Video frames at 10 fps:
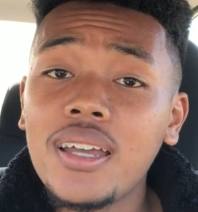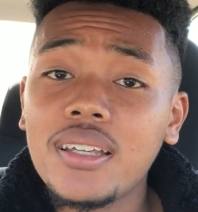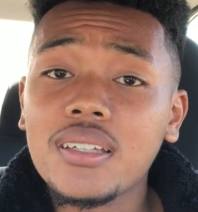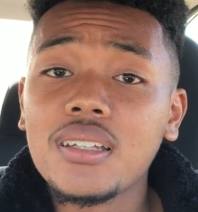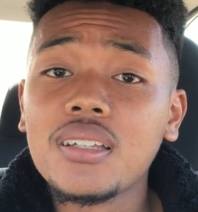
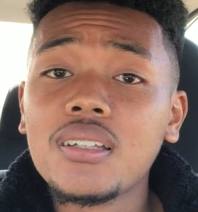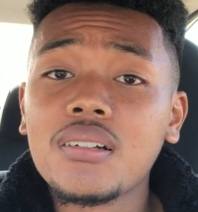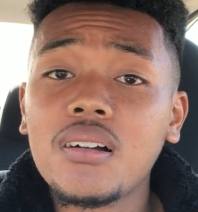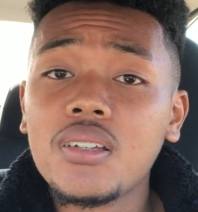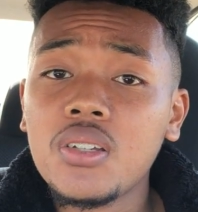that's gonna
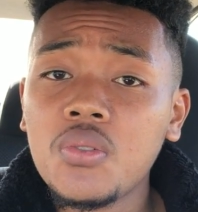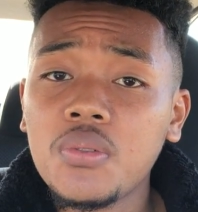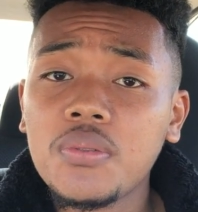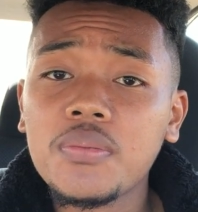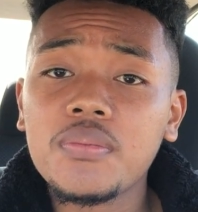look on you?
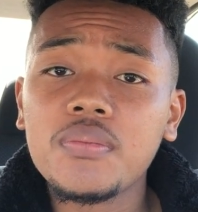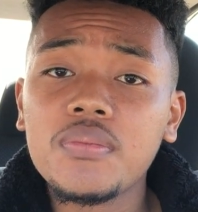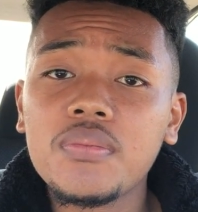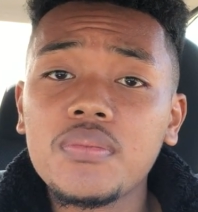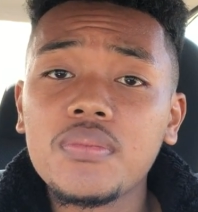
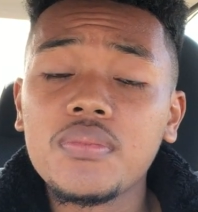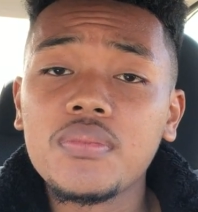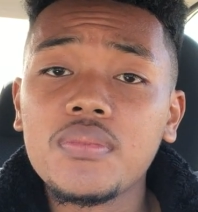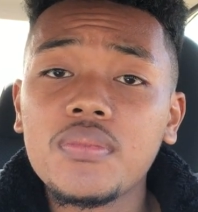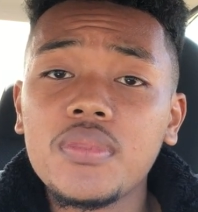
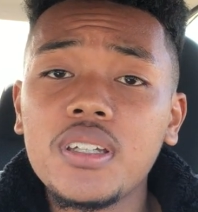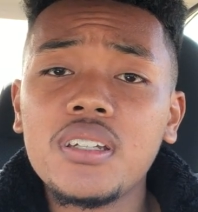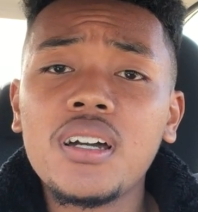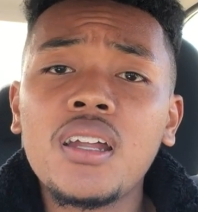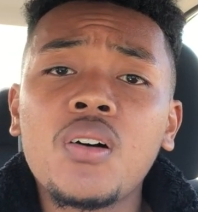
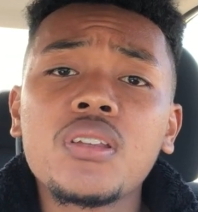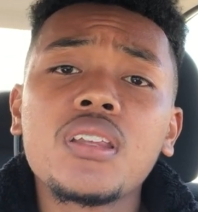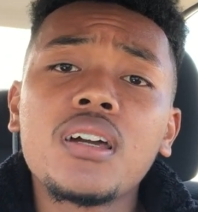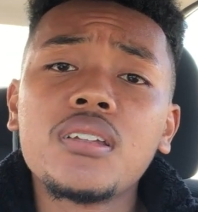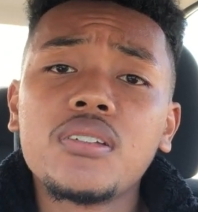You're not only
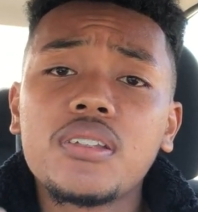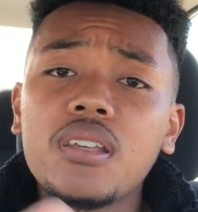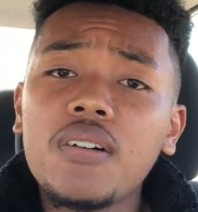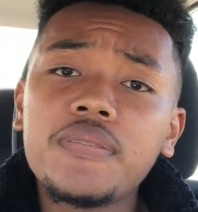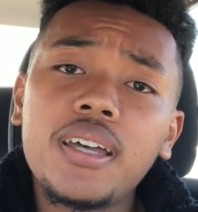letting
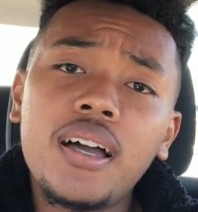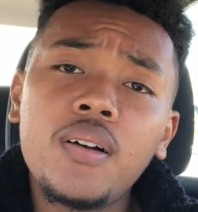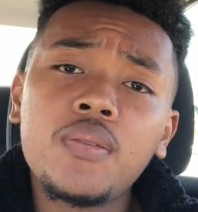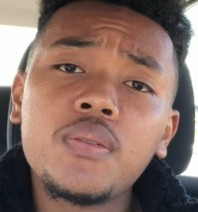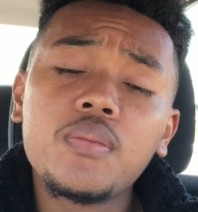yourself
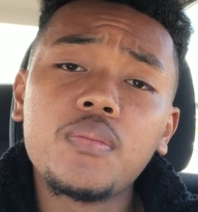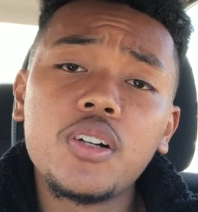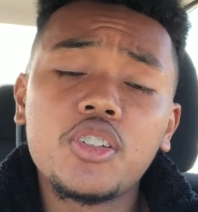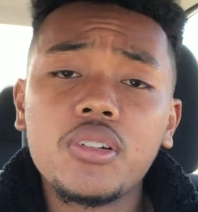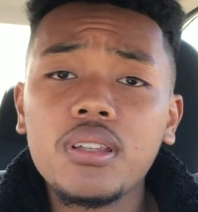down,
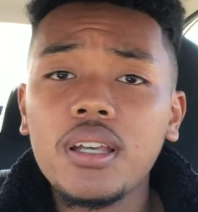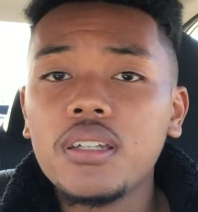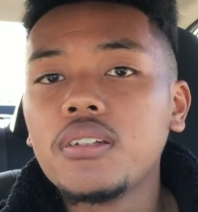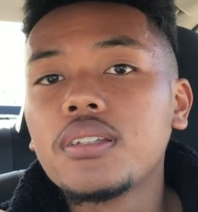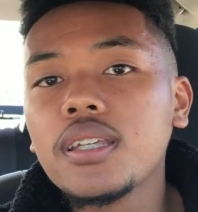but you're
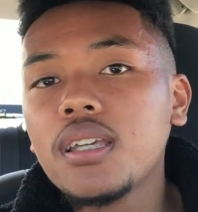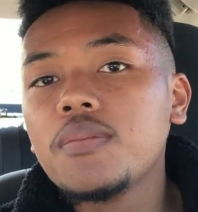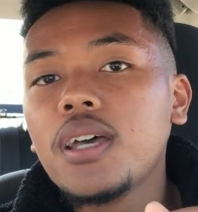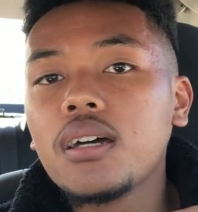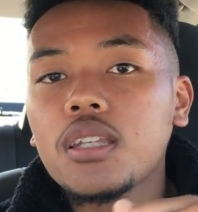letting your
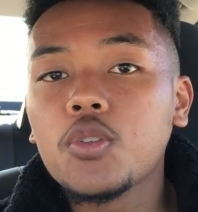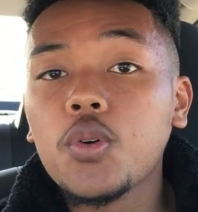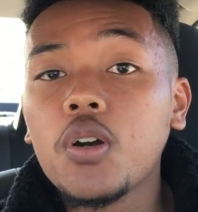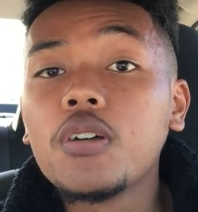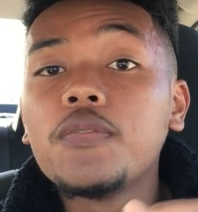team down as
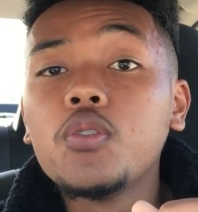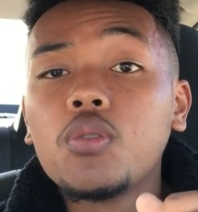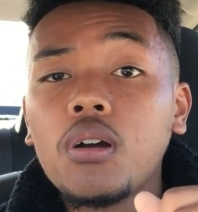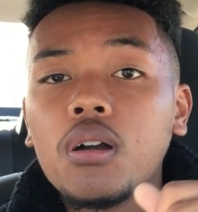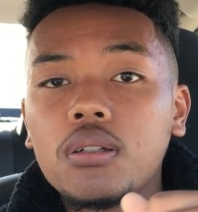well if
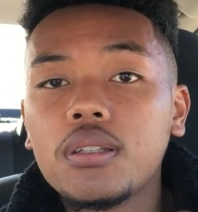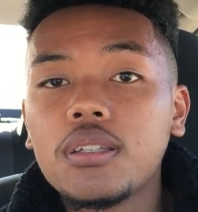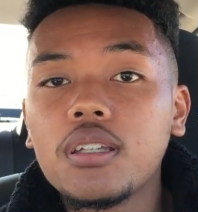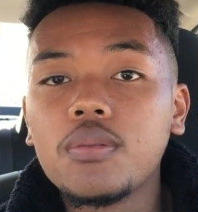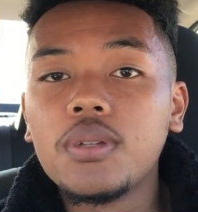you are on the
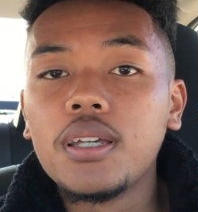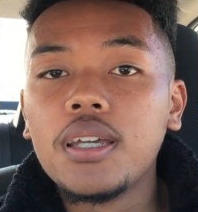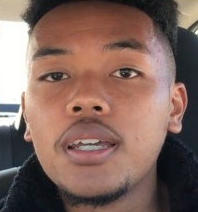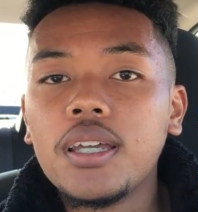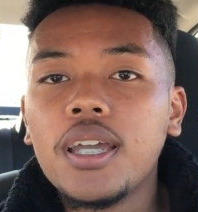team.
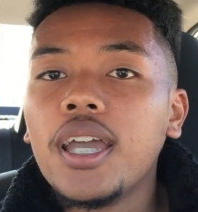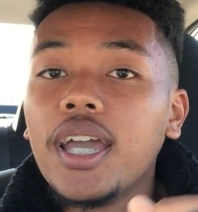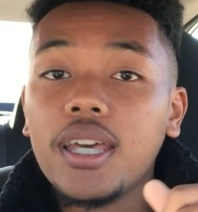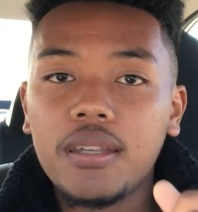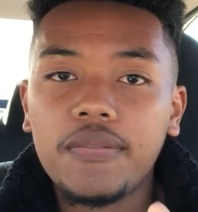
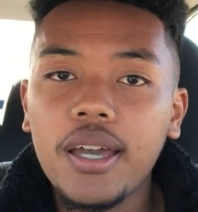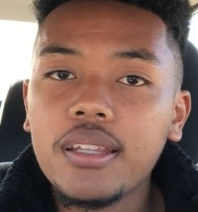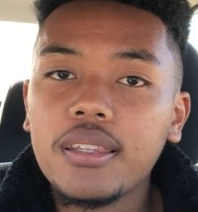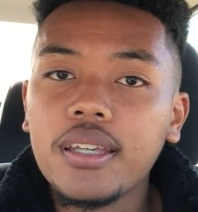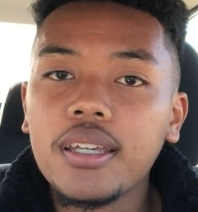And if
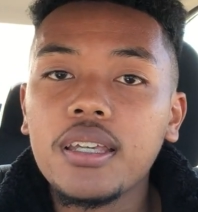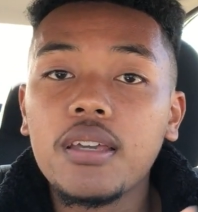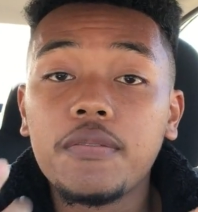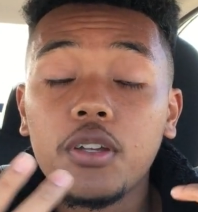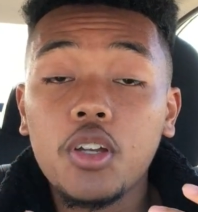anything,
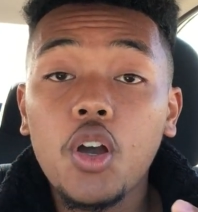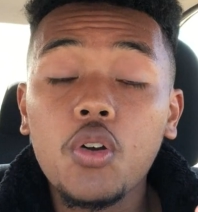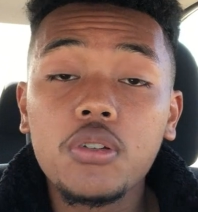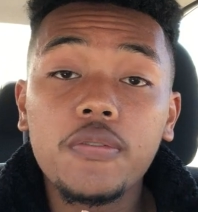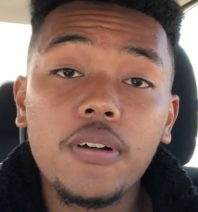if your
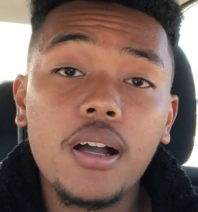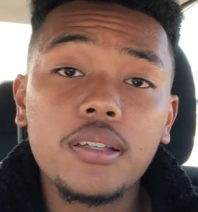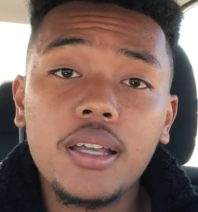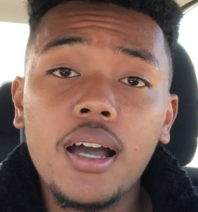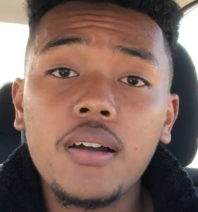coach
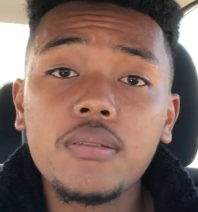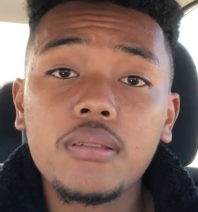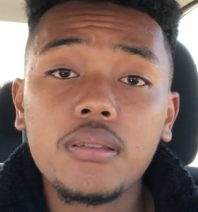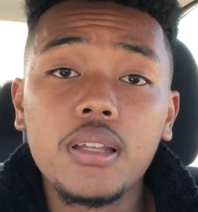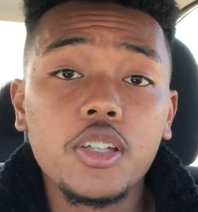finds out
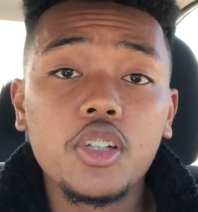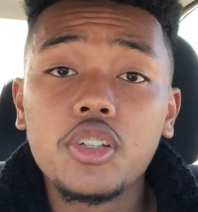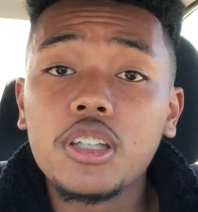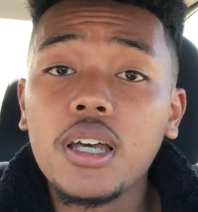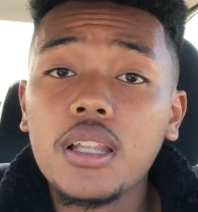that
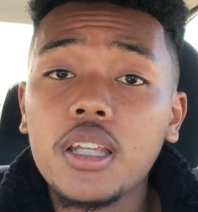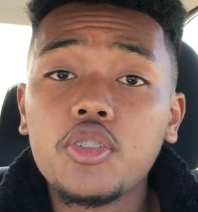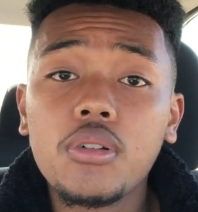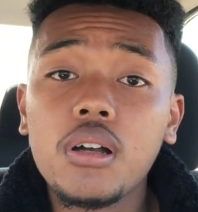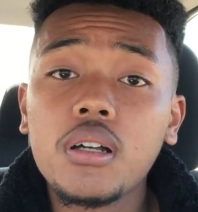you're selling
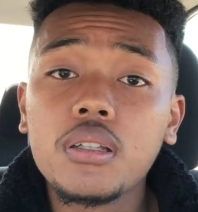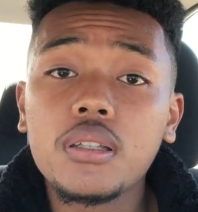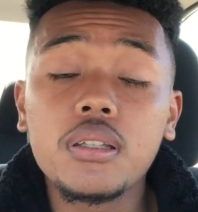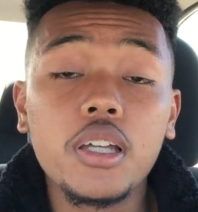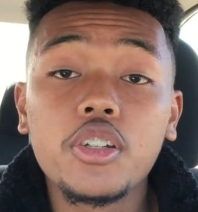drugs,
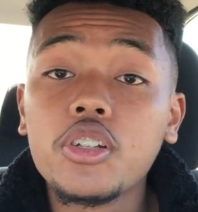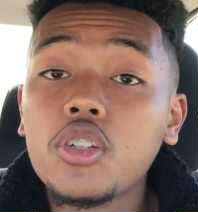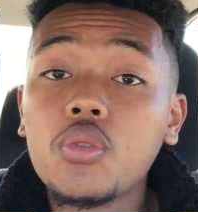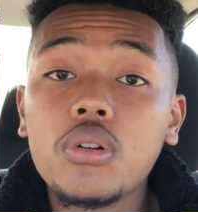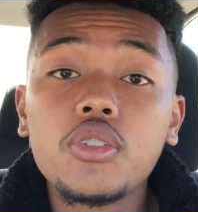that you're
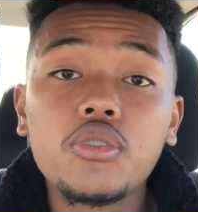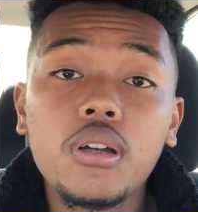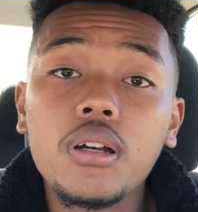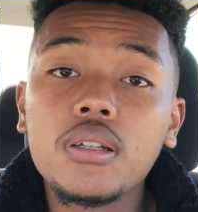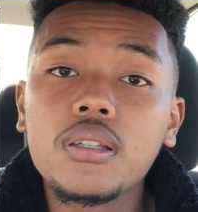doing
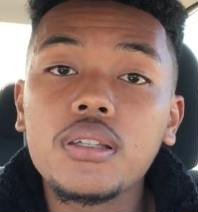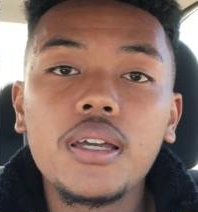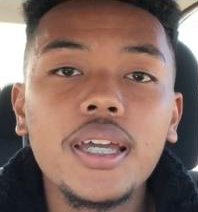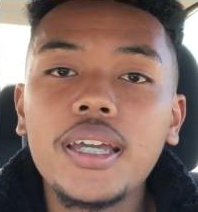drugs,